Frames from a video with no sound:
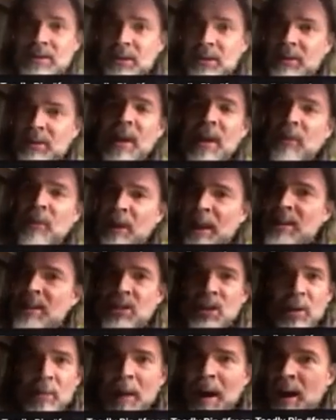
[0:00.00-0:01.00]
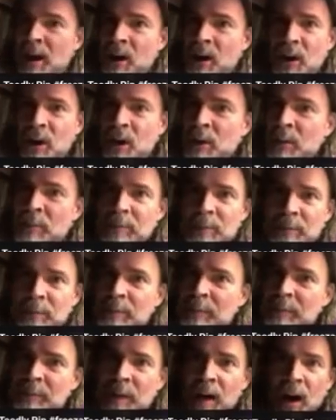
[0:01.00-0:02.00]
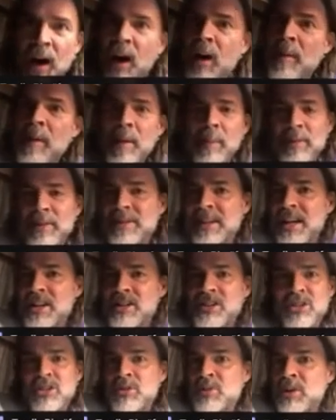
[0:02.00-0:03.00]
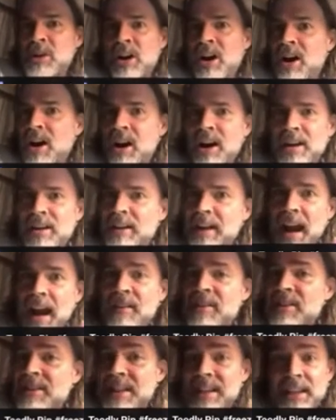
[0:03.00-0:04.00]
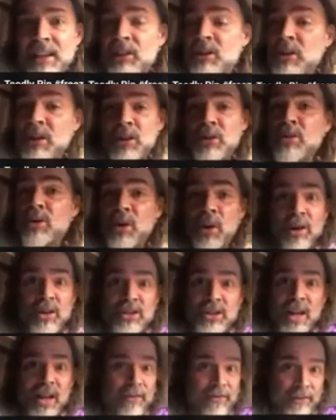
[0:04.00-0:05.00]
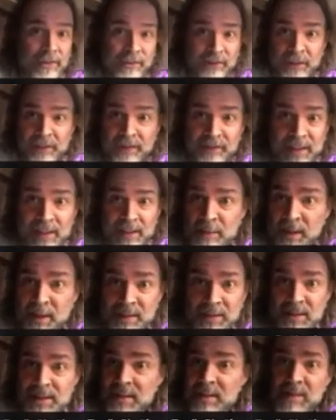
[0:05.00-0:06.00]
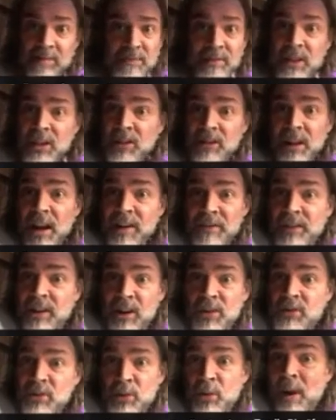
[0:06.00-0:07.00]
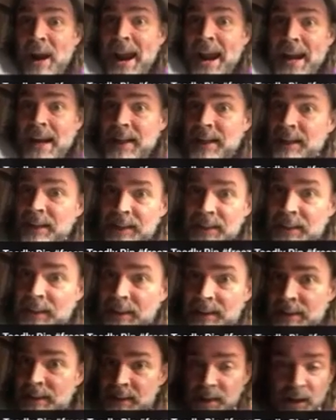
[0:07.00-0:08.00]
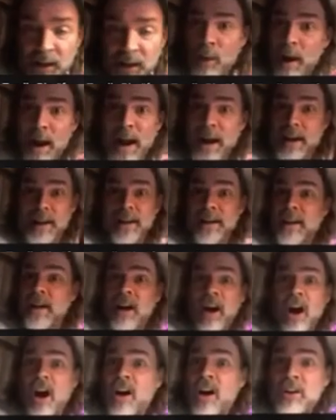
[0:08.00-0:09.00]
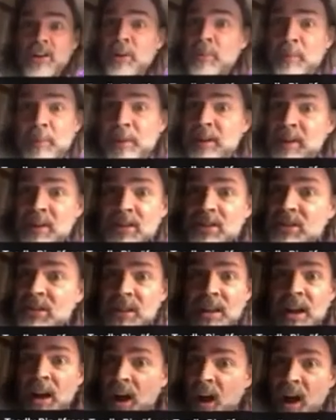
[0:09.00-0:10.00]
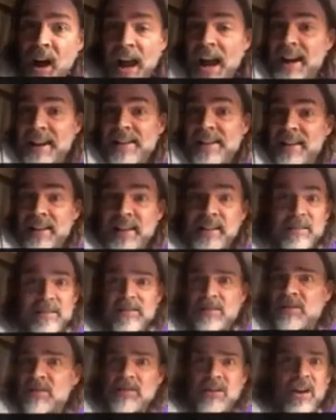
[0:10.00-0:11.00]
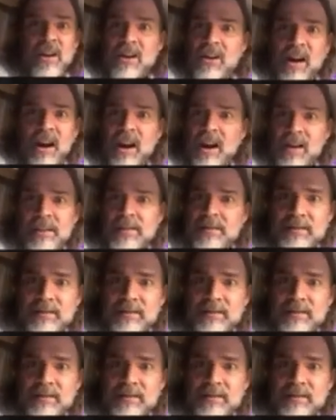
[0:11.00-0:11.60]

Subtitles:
dude. They stole my home. All my possessions were gone. Everything. You go to jail for 15 months, your life goes away. Away. All your bills, all anything, it's all gone.